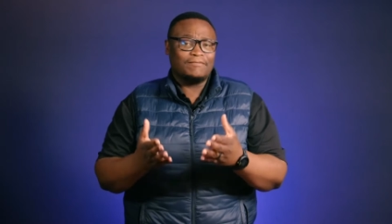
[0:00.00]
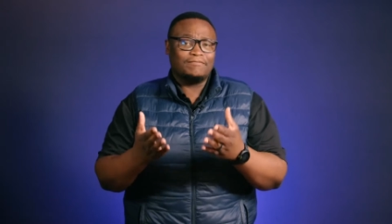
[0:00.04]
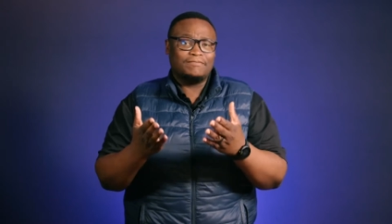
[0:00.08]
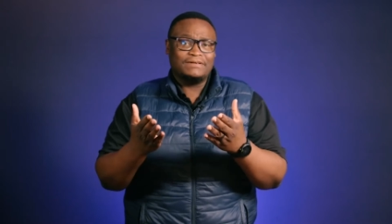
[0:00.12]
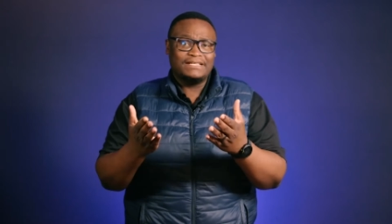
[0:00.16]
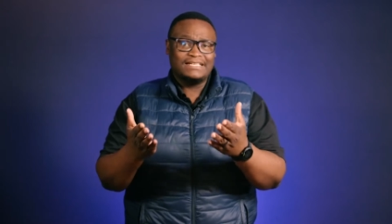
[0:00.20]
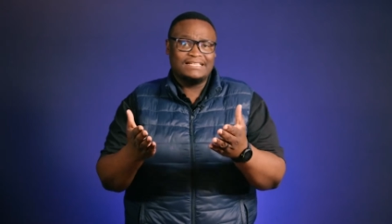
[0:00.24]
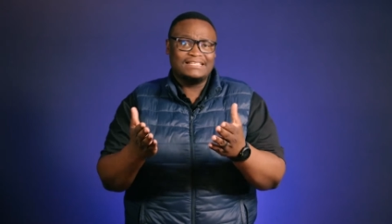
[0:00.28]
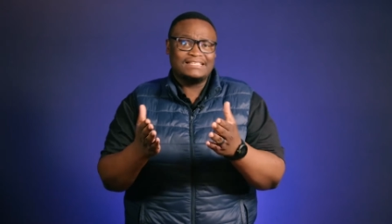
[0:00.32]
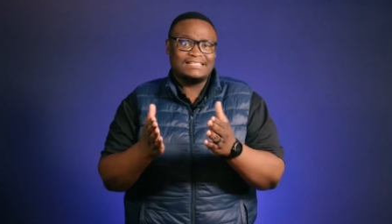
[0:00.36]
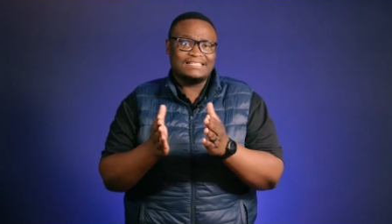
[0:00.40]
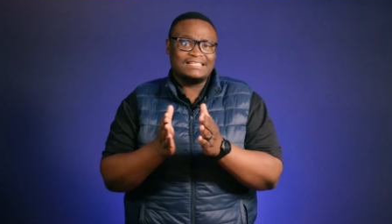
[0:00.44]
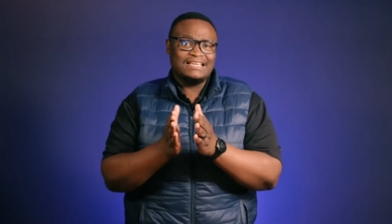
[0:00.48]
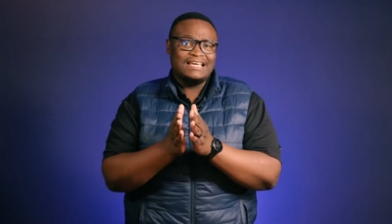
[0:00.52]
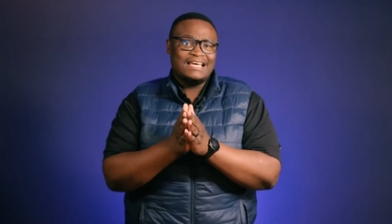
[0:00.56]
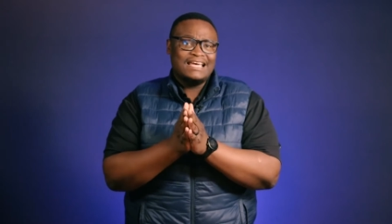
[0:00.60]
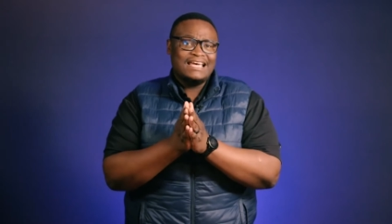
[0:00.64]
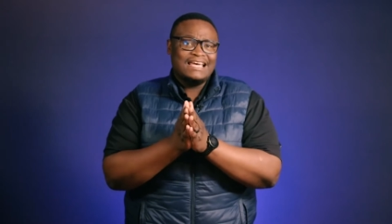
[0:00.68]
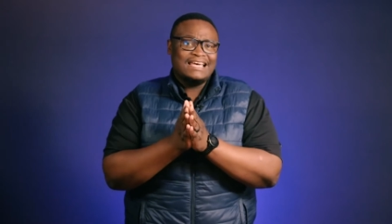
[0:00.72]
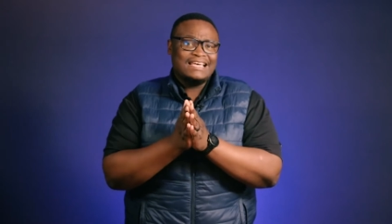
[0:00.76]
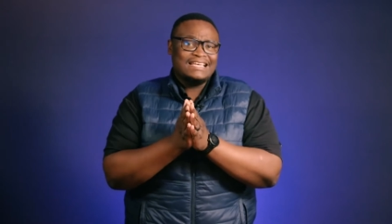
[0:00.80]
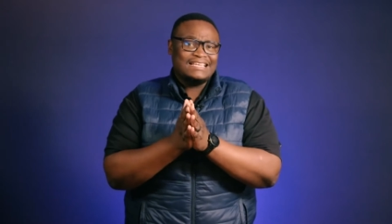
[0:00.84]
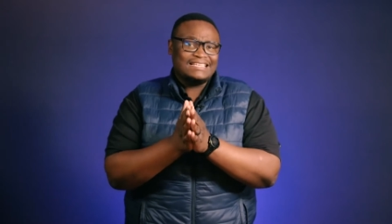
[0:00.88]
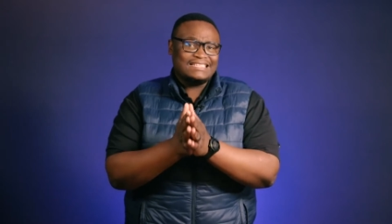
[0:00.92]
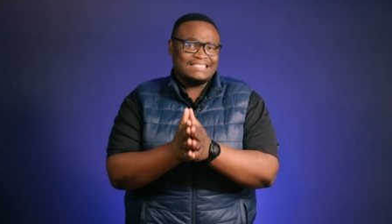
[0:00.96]
please
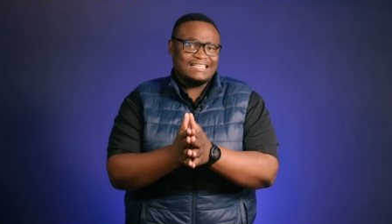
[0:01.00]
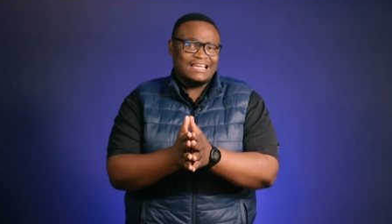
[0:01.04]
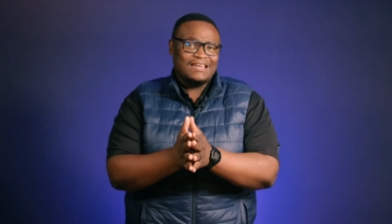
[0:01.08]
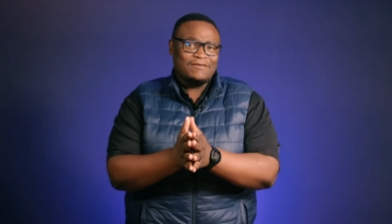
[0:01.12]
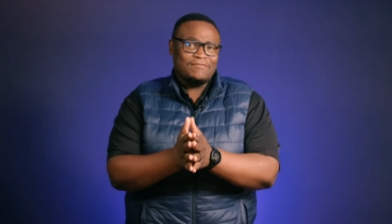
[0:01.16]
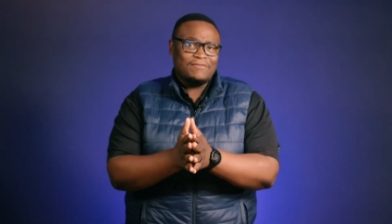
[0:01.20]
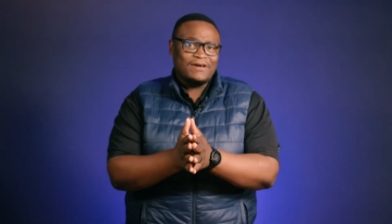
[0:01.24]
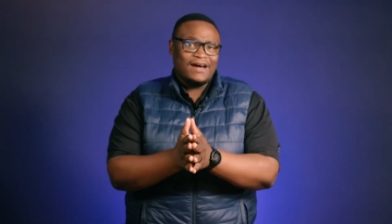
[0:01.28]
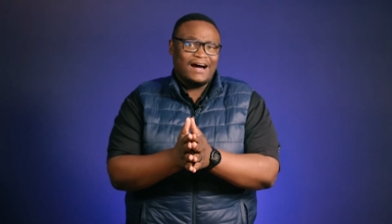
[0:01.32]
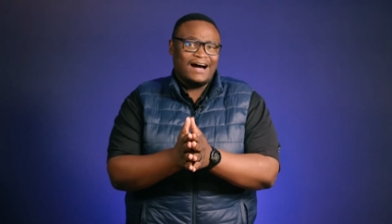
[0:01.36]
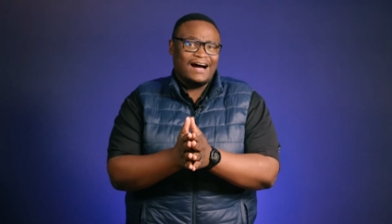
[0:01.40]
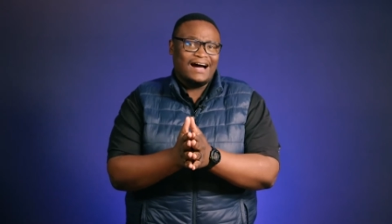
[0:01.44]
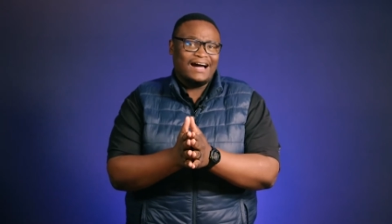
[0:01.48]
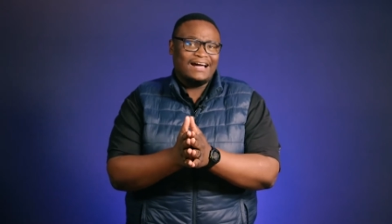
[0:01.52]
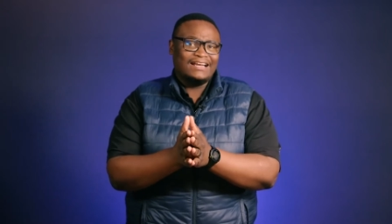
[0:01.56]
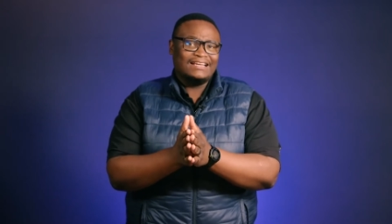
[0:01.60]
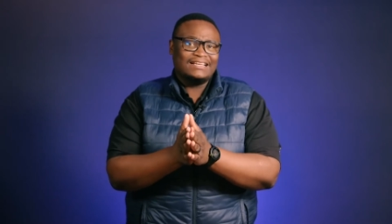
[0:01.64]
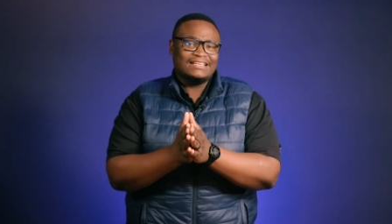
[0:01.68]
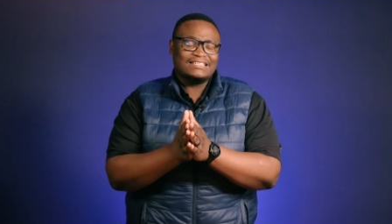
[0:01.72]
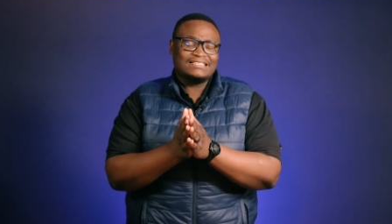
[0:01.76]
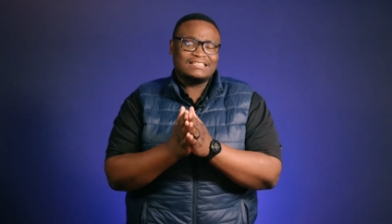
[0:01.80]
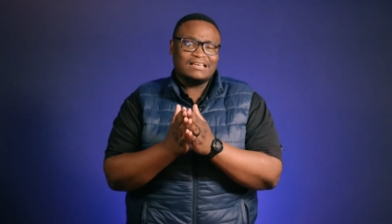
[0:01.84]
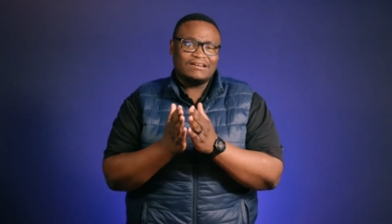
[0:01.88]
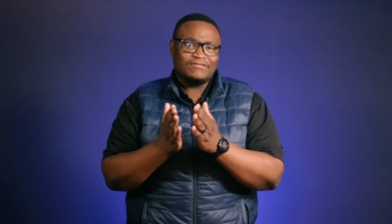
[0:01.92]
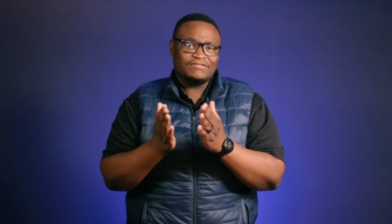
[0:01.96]
stay behind.
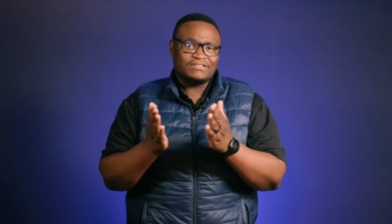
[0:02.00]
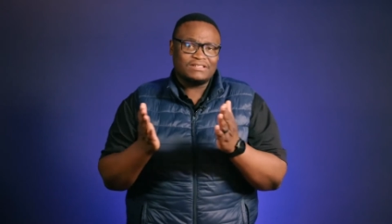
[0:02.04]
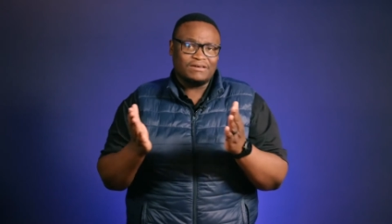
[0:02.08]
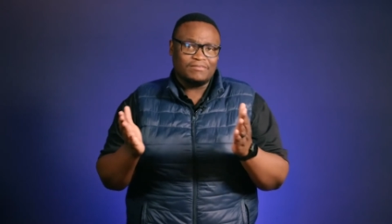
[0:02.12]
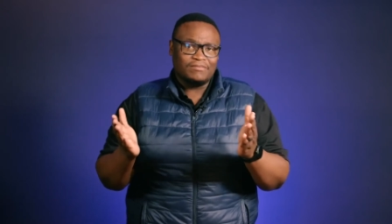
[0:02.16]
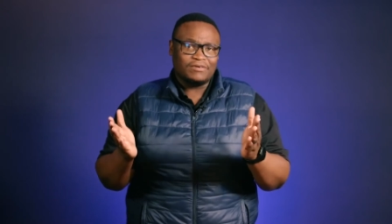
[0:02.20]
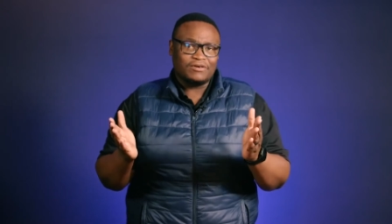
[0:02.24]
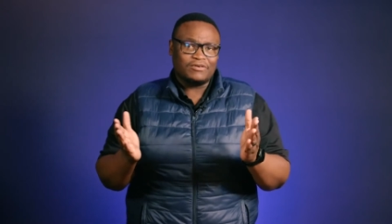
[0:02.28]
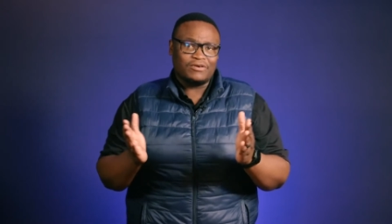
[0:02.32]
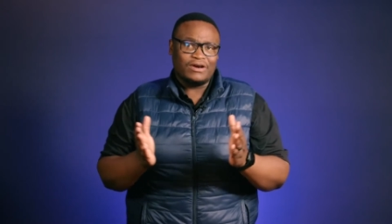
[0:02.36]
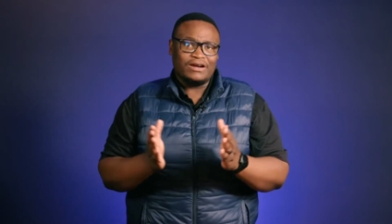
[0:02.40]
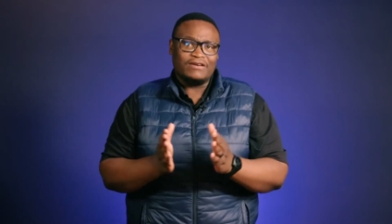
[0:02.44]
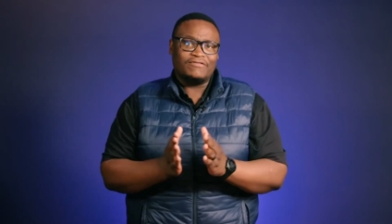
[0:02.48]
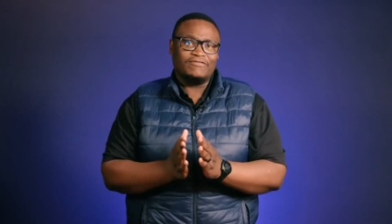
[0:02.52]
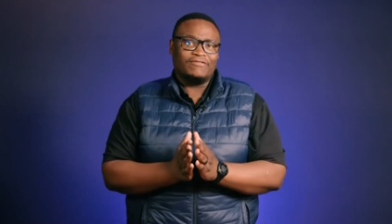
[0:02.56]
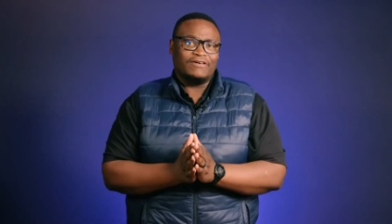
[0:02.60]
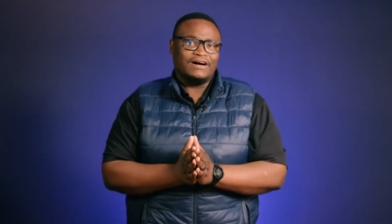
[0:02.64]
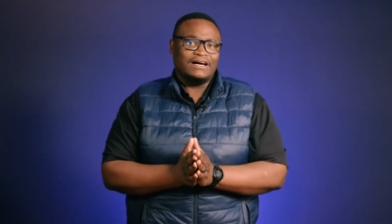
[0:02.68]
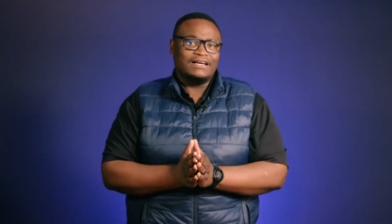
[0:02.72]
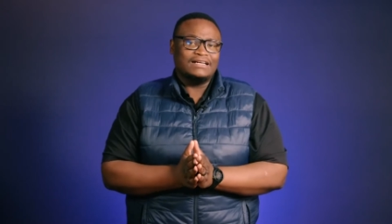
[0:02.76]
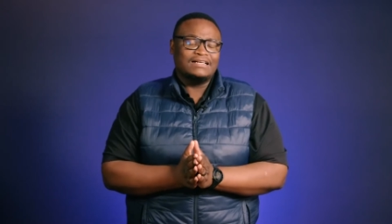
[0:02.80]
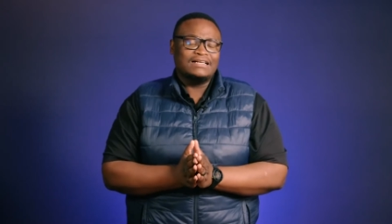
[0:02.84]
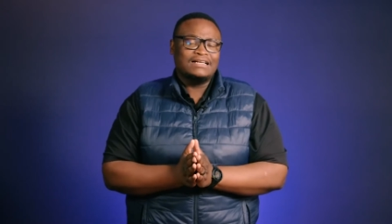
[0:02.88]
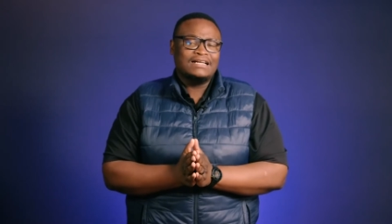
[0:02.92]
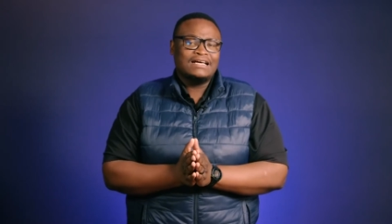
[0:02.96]
Let's have some great
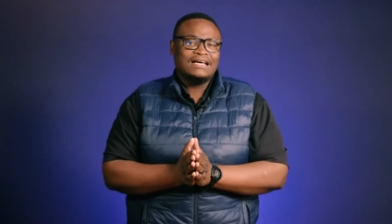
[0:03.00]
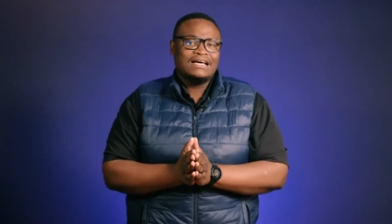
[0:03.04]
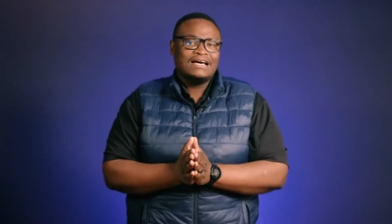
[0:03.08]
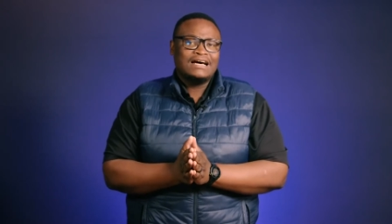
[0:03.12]
fun.